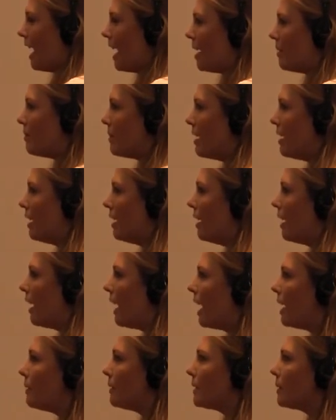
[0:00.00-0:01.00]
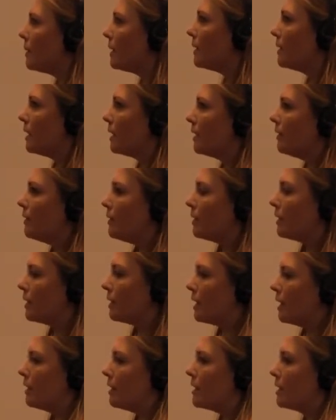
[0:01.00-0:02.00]
I was wondering if you could
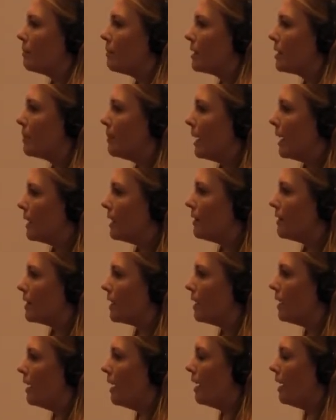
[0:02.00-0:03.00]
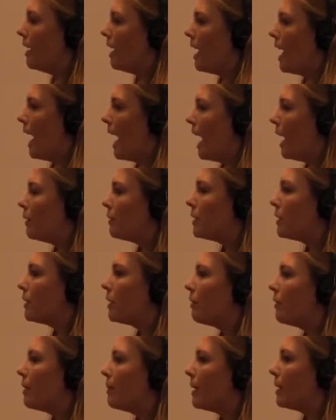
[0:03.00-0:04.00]
share some perspectives on how to
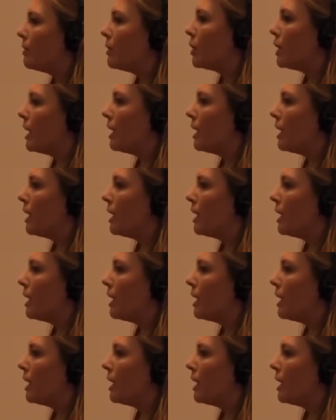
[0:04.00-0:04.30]
go about